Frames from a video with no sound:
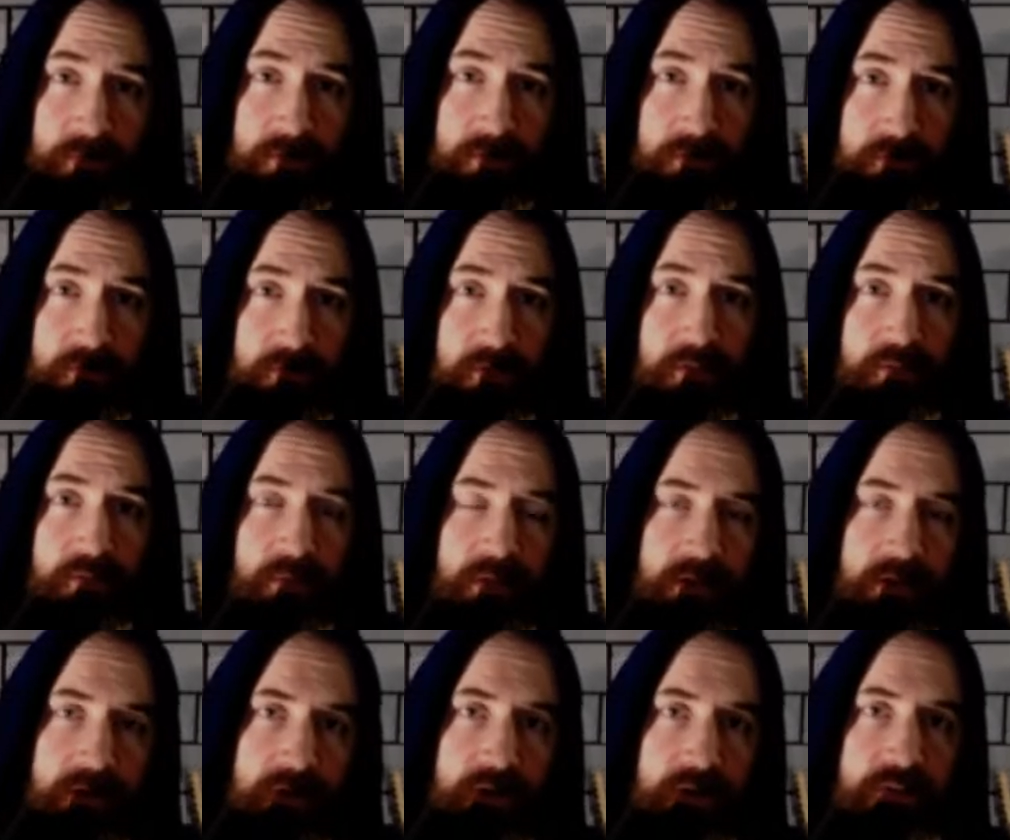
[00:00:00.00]
those are the 3
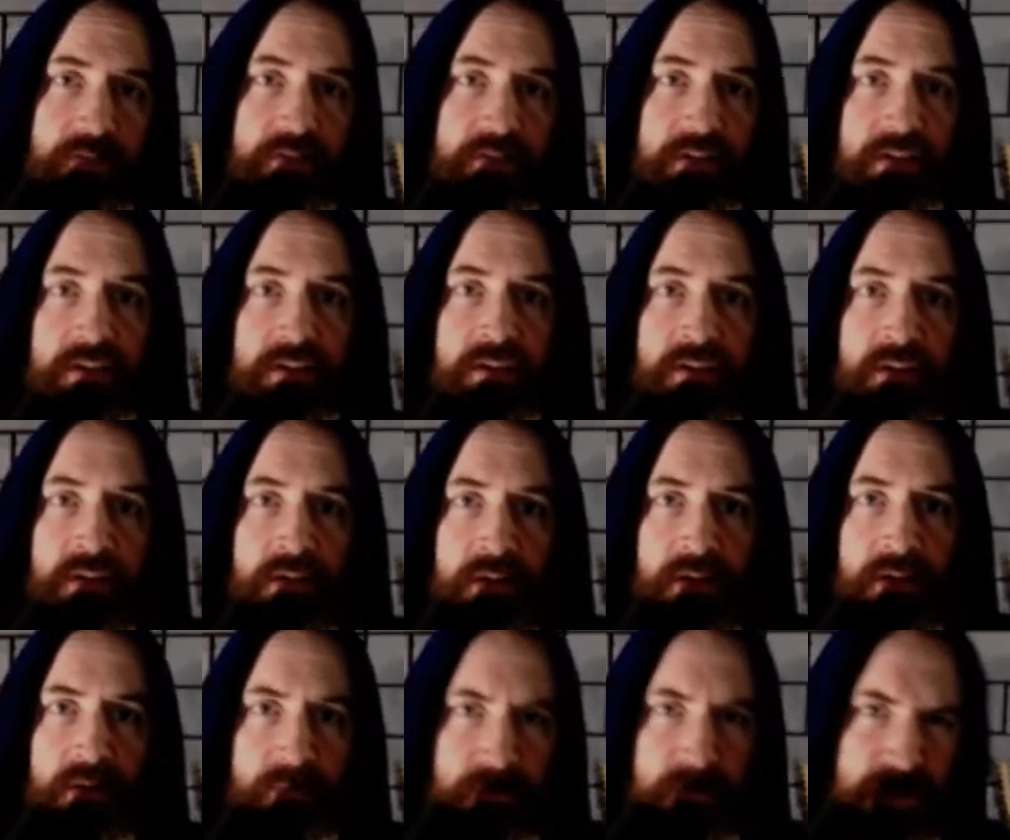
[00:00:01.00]
that you're going to see
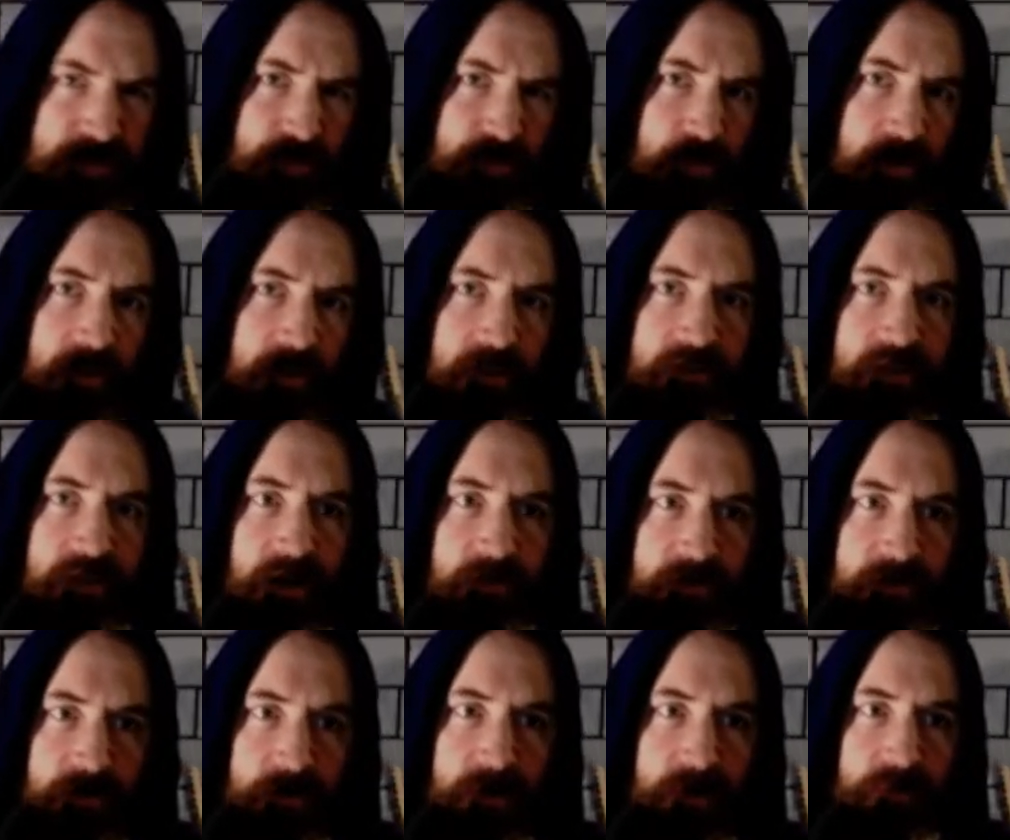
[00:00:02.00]
majority of the time.
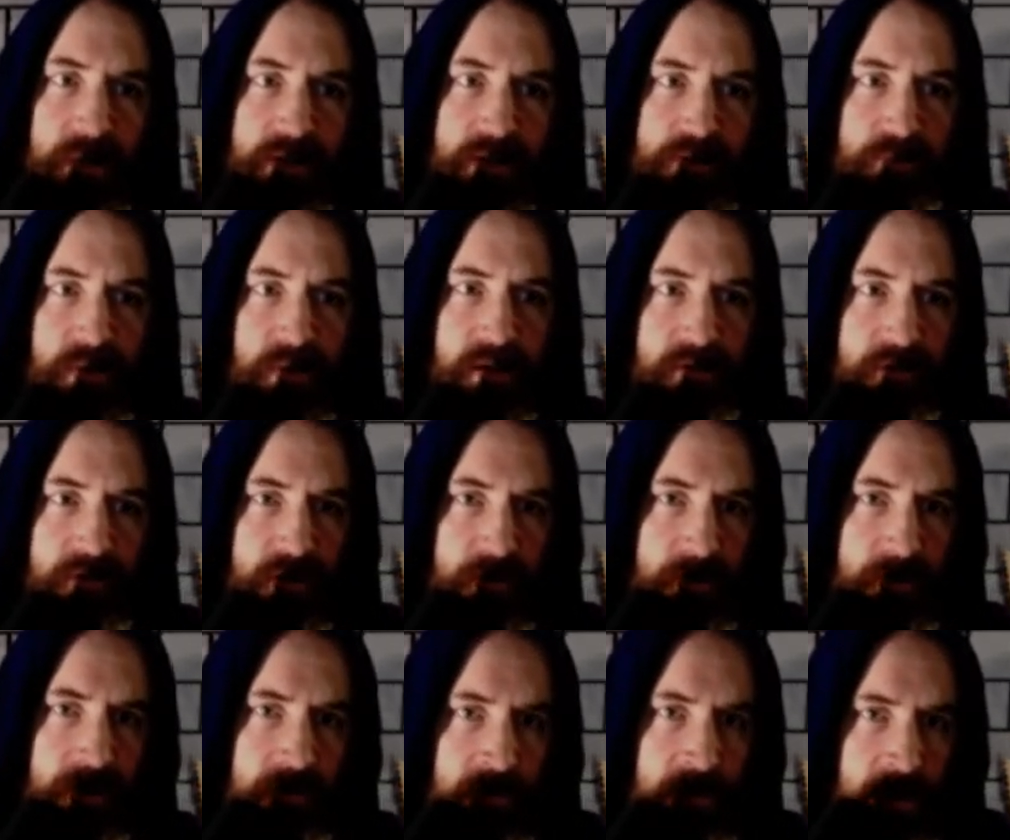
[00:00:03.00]
Is going to be major, minor,
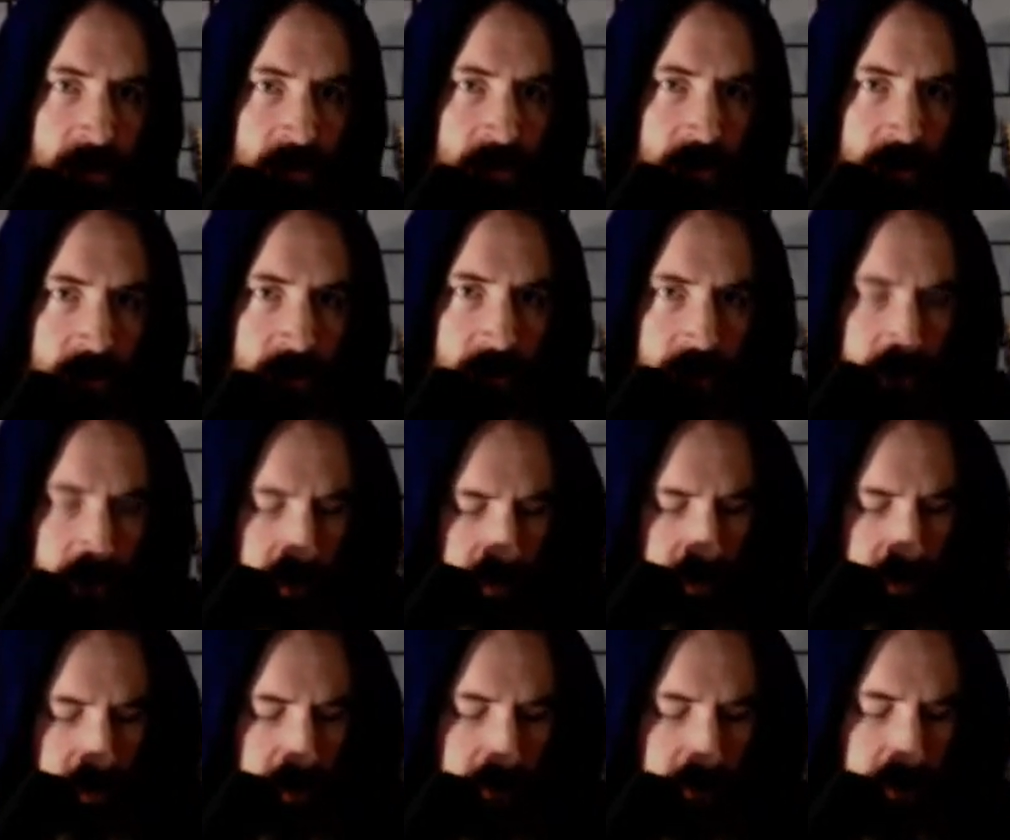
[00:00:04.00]
dominant.
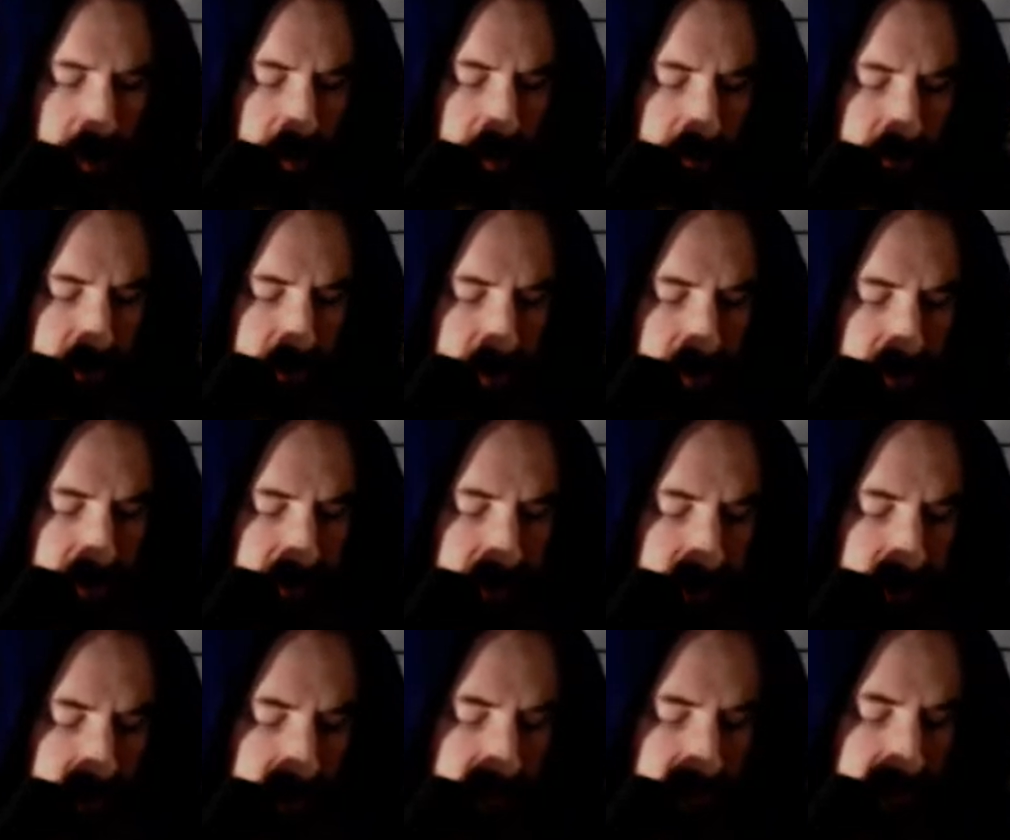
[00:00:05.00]
All right, so we're going to
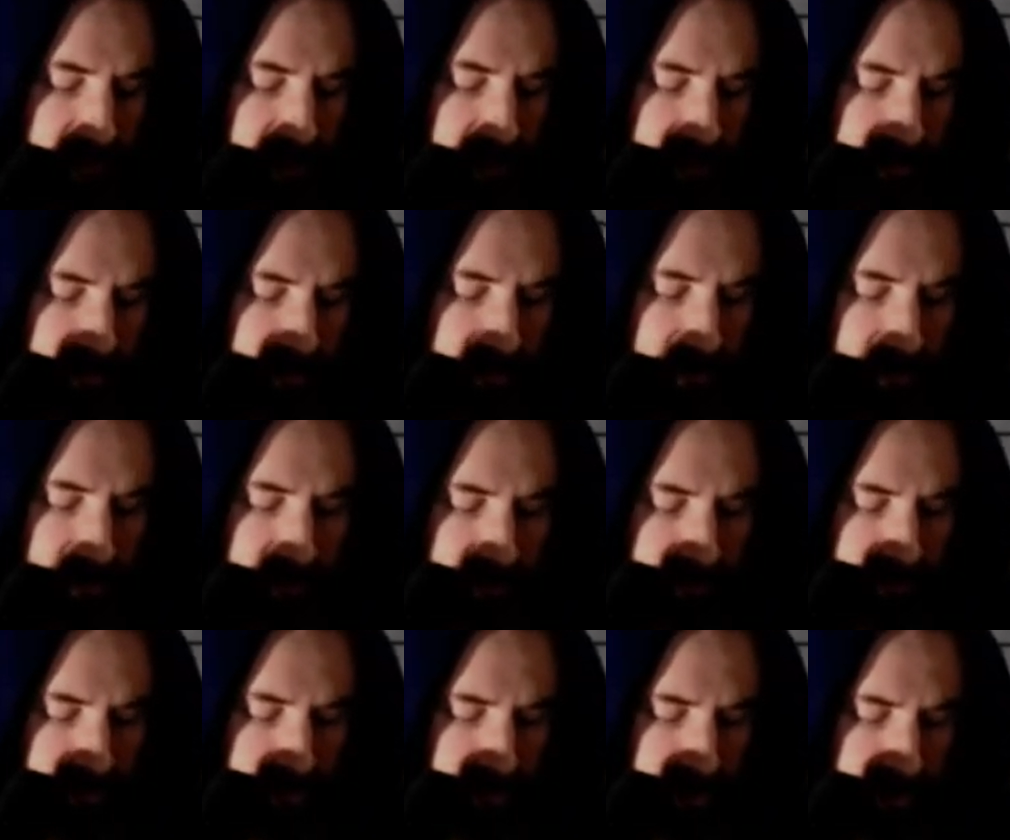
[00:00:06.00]
stick with this guy here. Let's
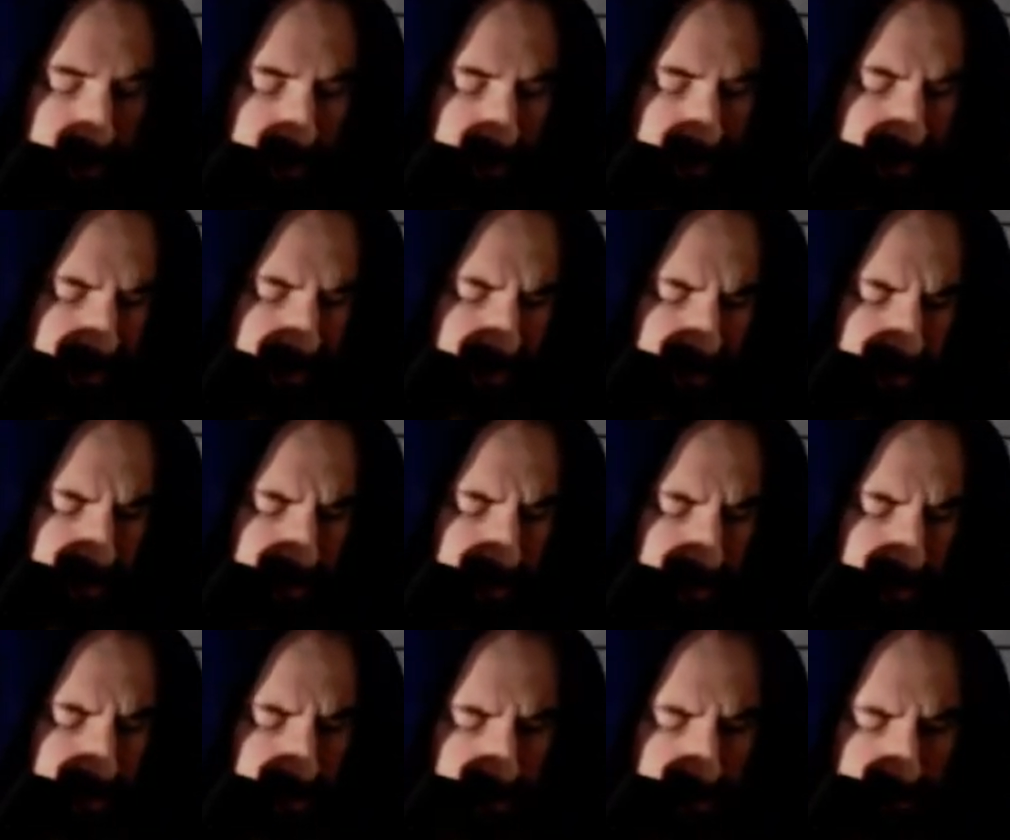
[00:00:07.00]
try
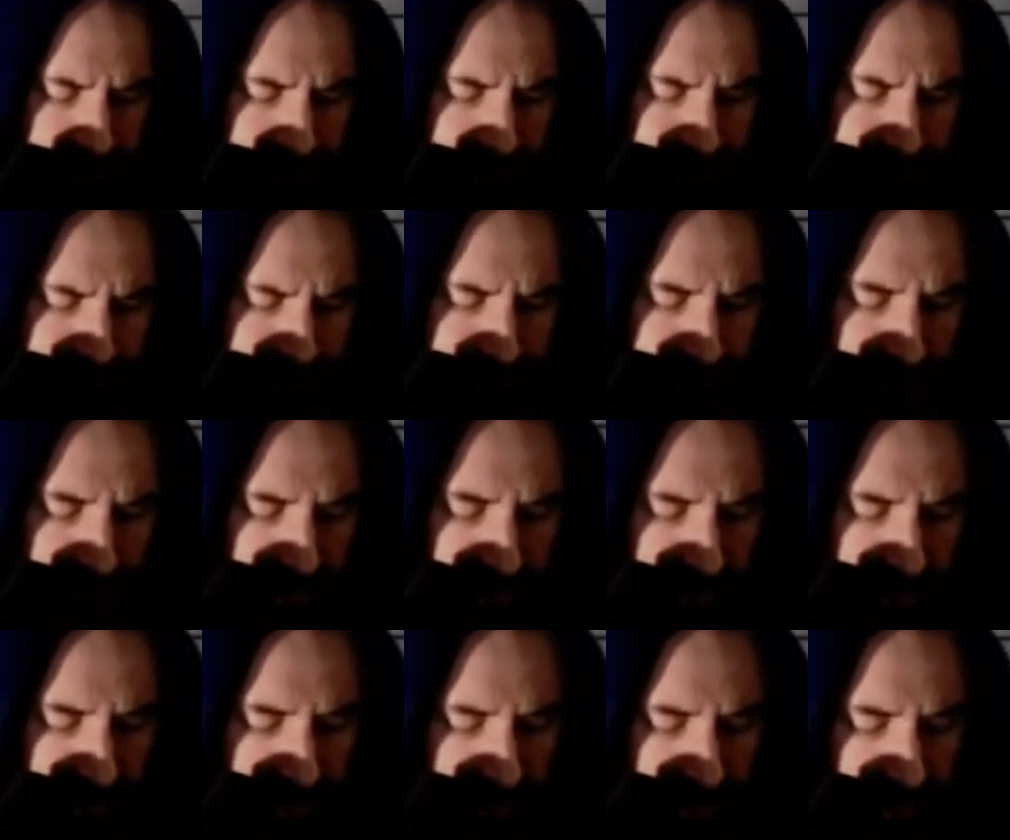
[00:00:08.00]

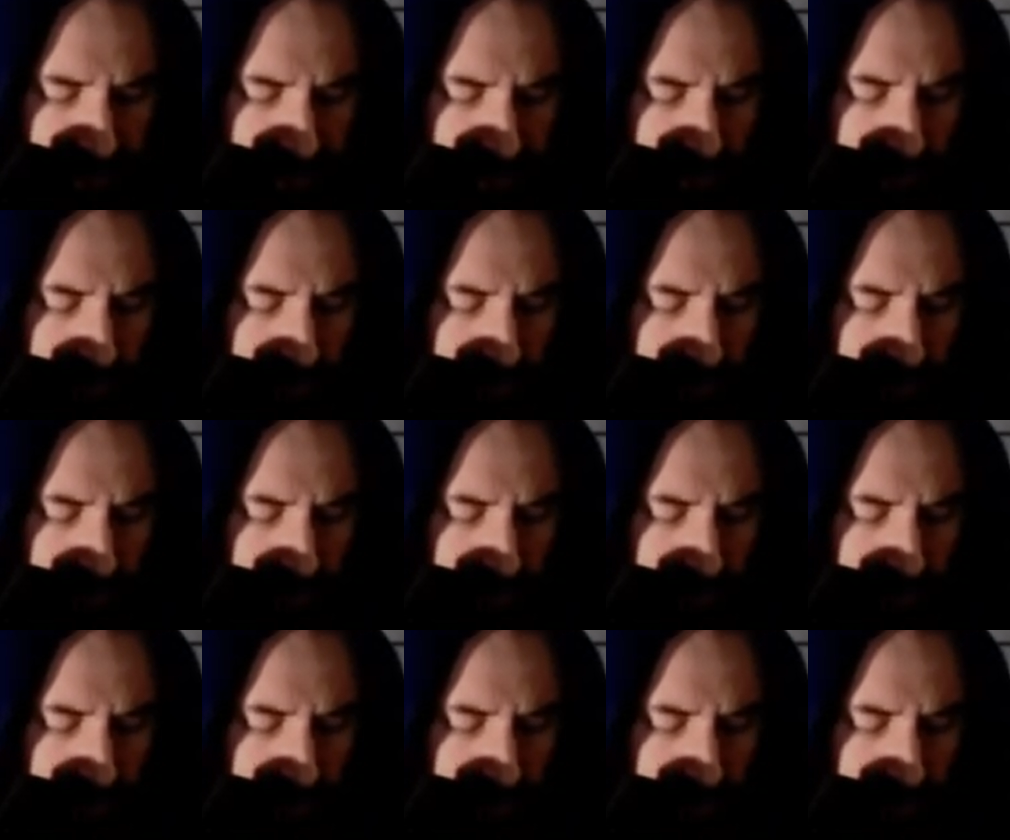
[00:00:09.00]
this guy here.